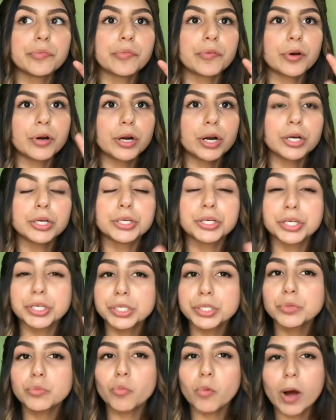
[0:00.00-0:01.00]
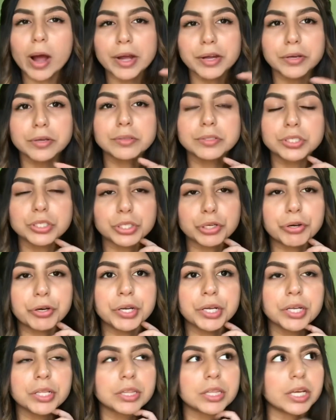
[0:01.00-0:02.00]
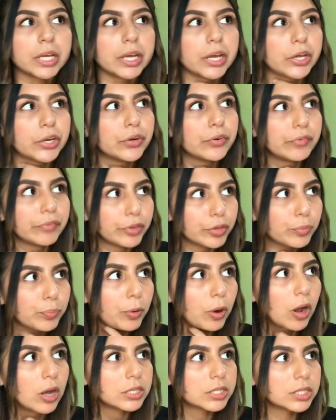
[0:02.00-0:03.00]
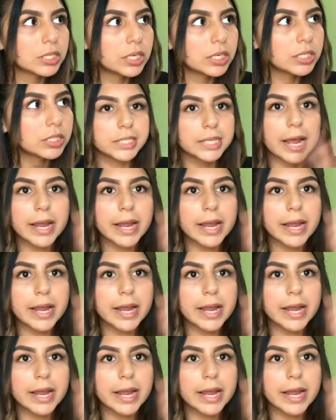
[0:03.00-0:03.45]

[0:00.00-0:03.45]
for a good while during the interview process.